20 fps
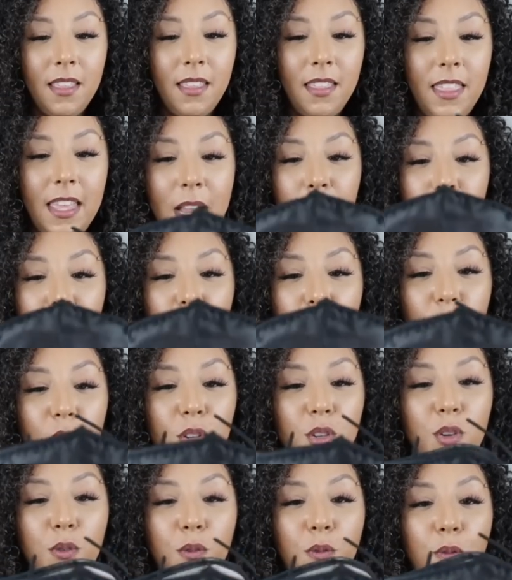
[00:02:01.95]
Then we're going
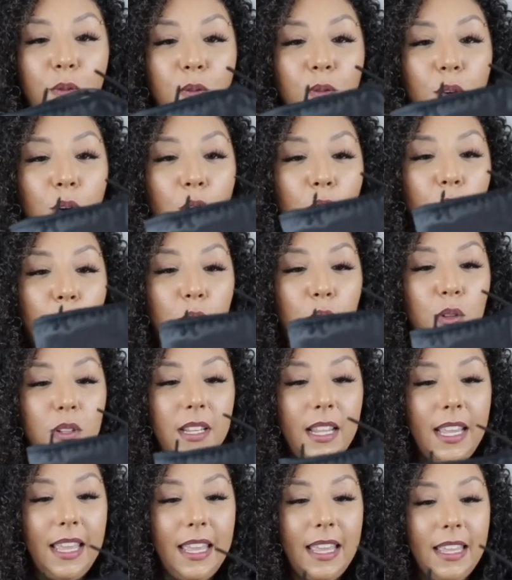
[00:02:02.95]
to fold
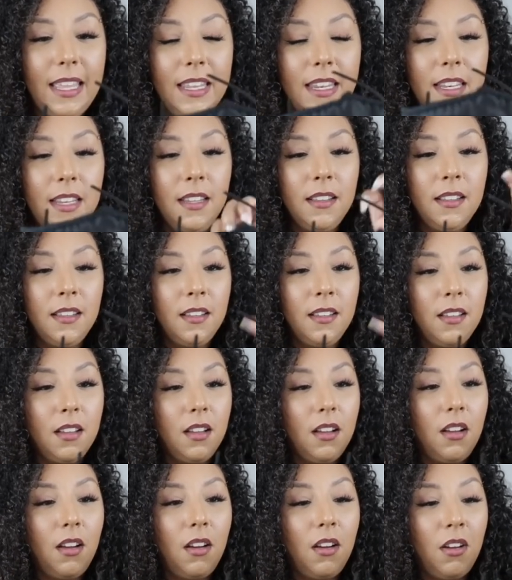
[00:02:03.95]
in
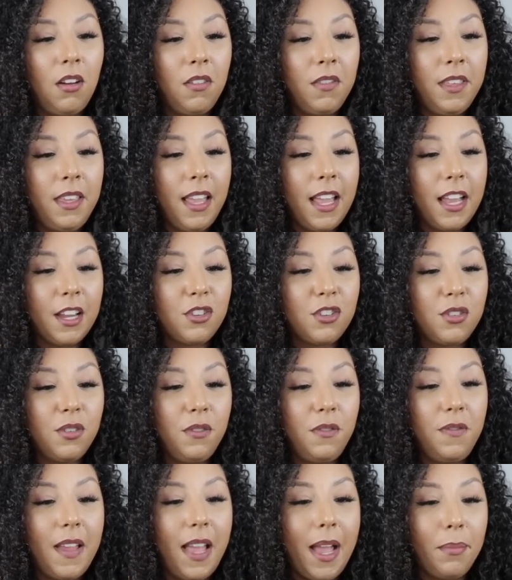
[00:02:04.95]
all the extra
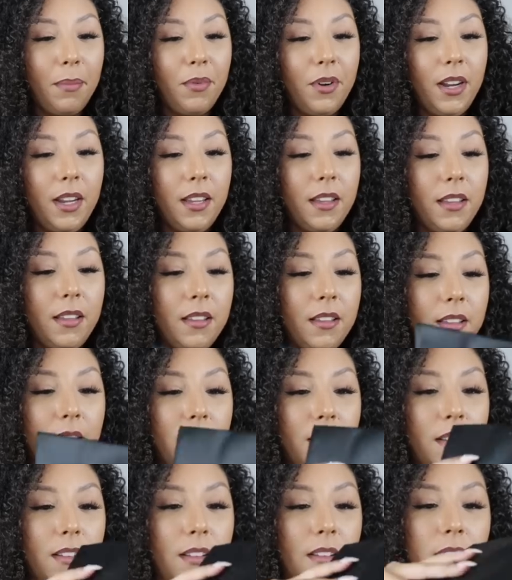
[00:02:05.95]
fabric
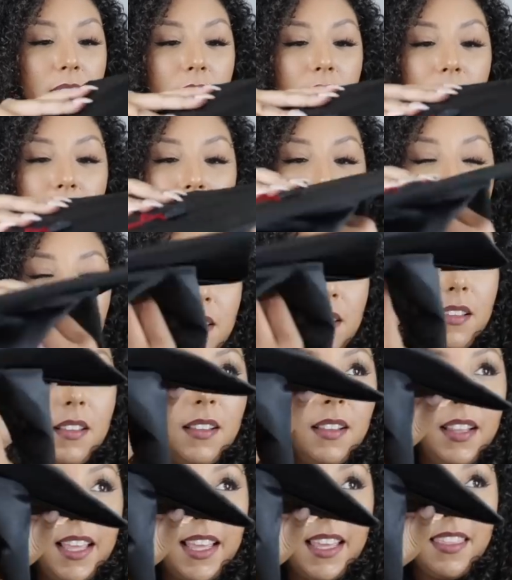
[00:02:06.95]

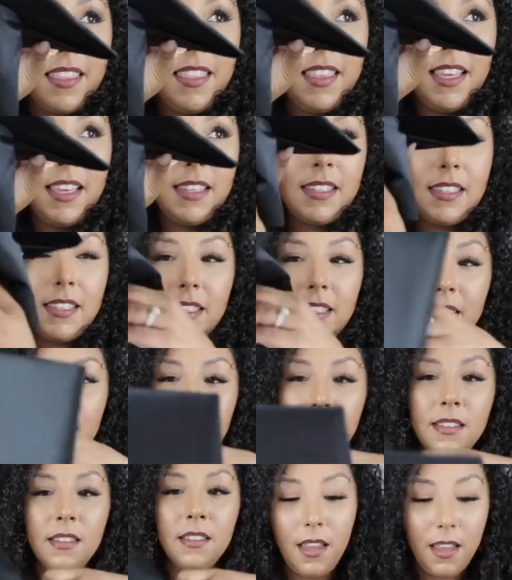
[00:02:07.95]
like this
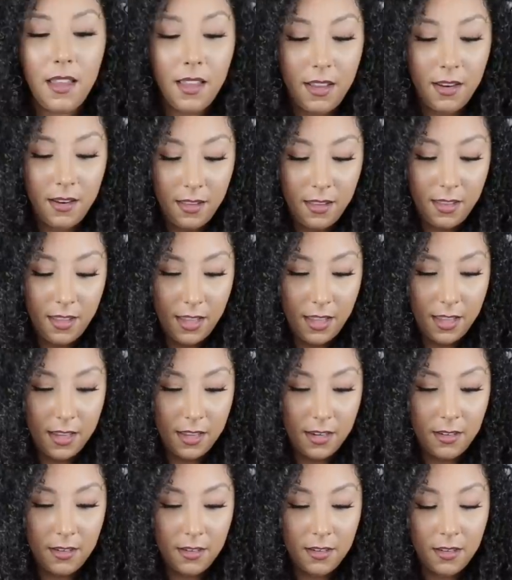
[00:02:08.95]
and
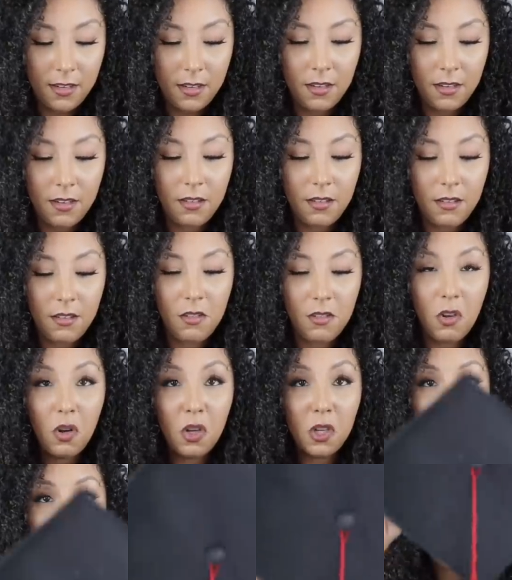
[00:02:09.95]
then you
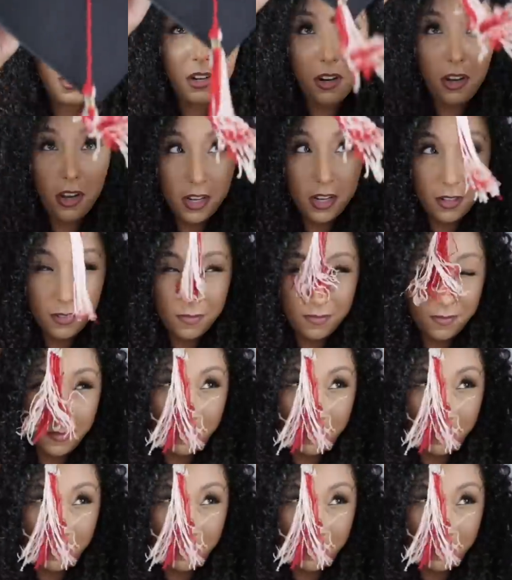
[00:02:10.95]
just put it on.